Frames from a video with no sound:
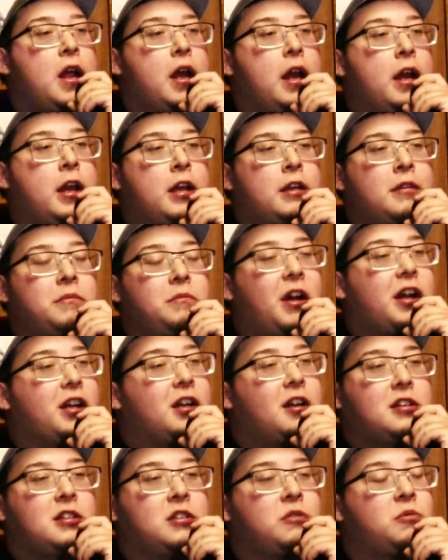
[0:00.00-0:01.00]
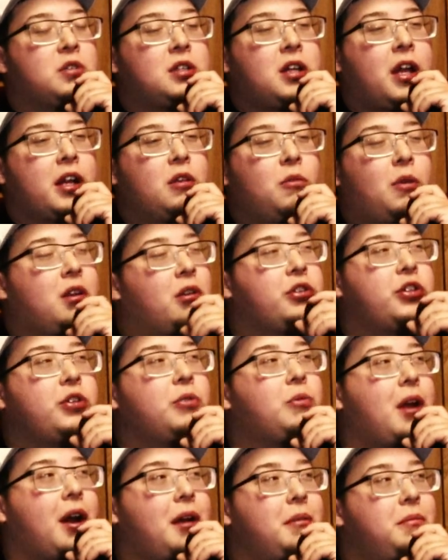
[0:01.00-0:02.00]
And my cousin was like, why don't
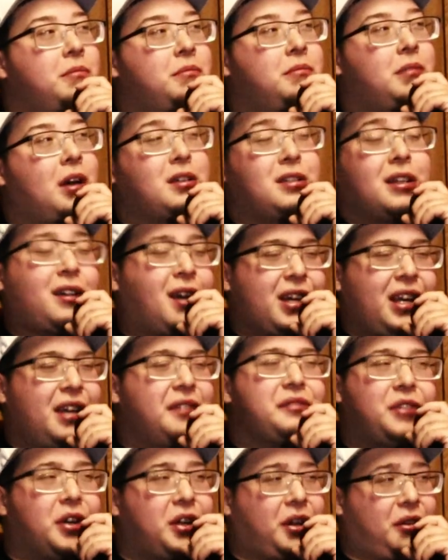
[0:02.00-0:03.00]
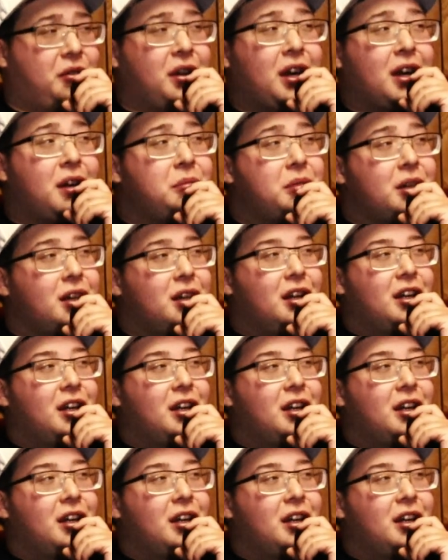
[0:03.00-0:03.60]
you rap? I was like, I can't fucking rap.